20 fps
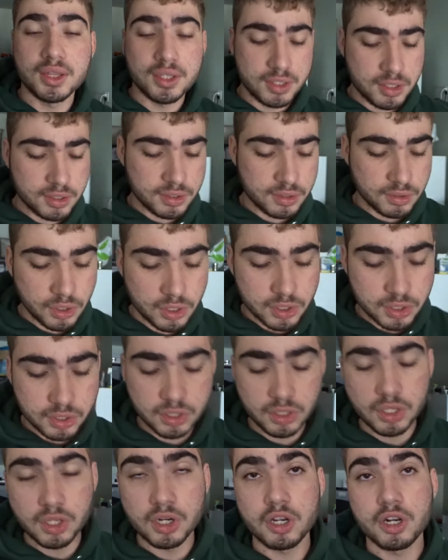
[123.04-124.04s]
This
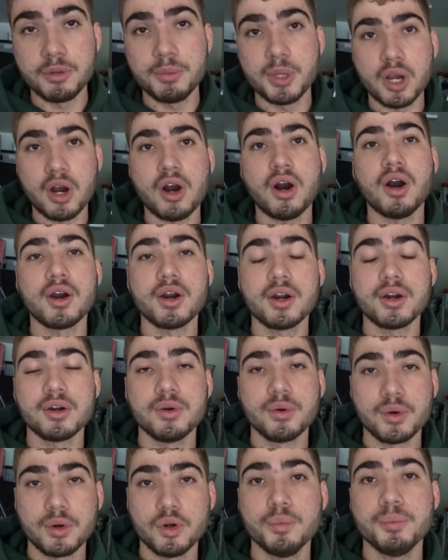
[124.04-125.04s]
is you know, gonna be our
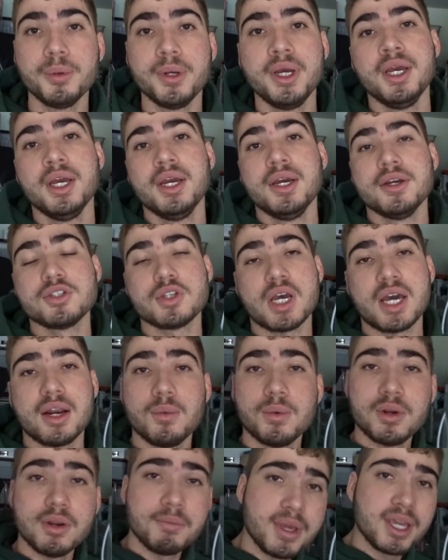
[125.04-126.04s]
group. So I
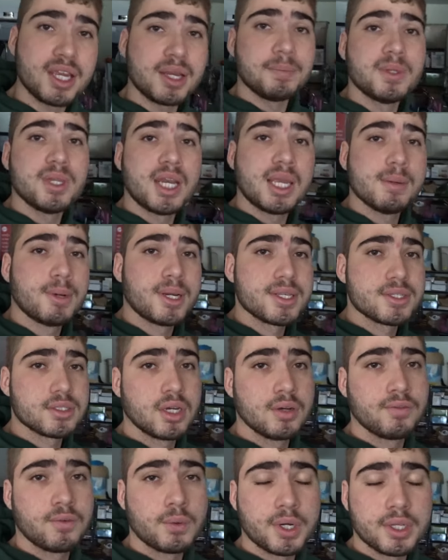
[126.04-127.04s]
don't wanna make up the name
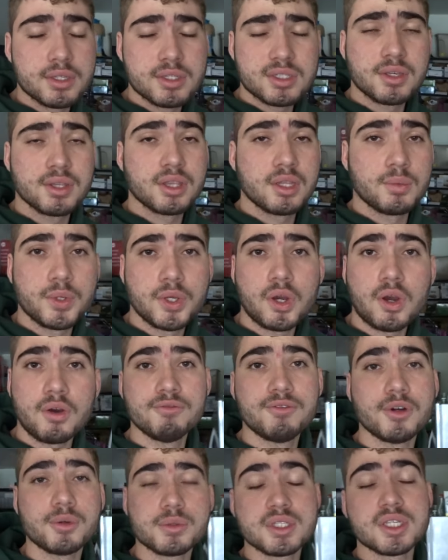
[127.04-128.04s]
myself. I wanted something that we all
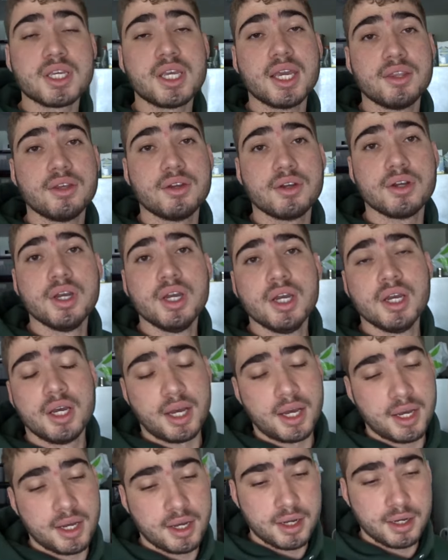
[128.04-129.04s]
vote together.
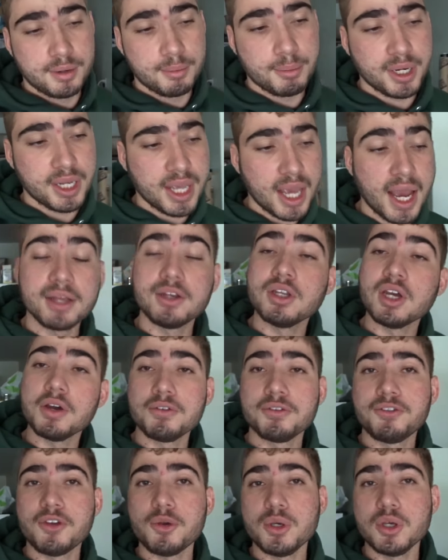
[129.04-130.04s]
But yeah, I do
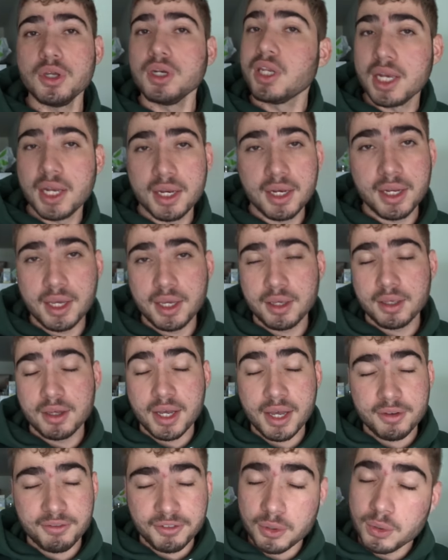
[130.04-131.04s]
have a few
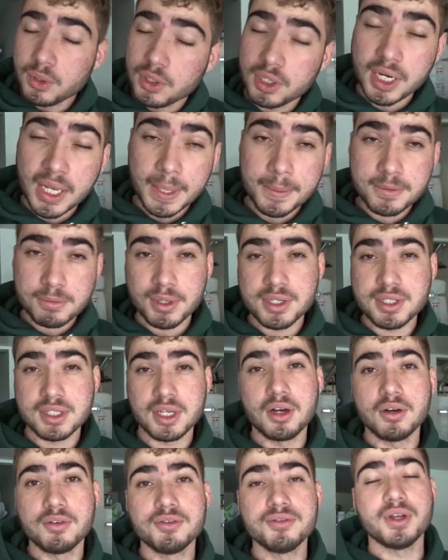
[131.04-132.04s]
good names
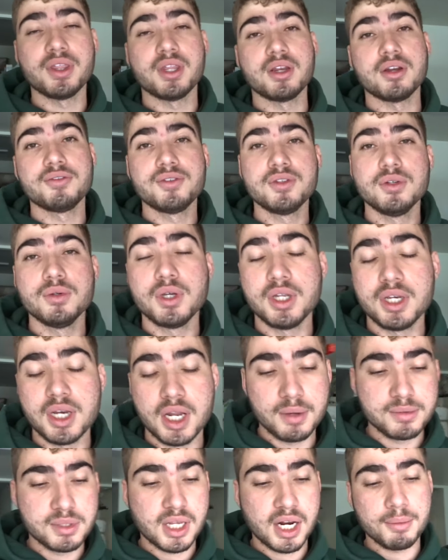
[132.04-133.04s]
myself, and then a few good
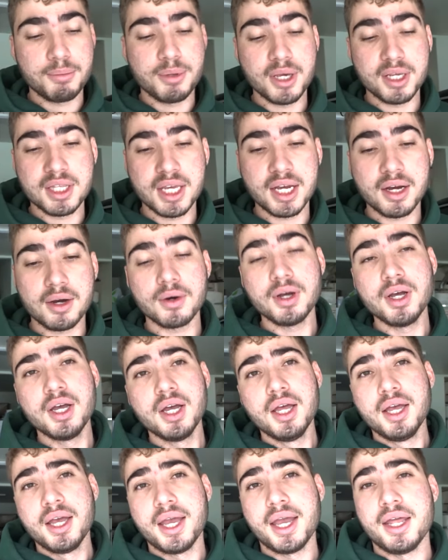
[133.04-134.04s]
names that I picked out,
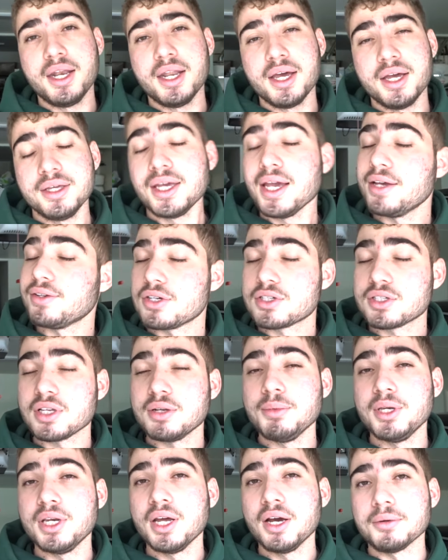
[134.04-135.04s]
and you guys just
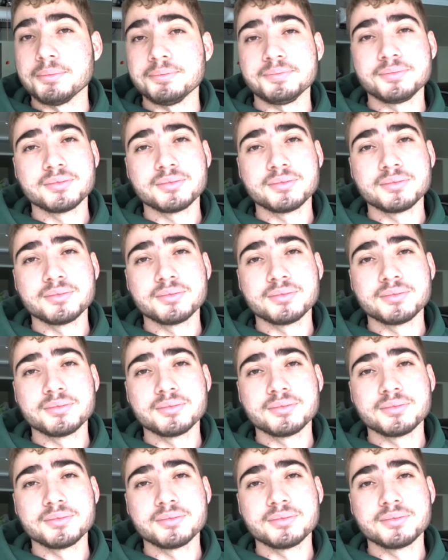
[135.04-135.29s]
let me know.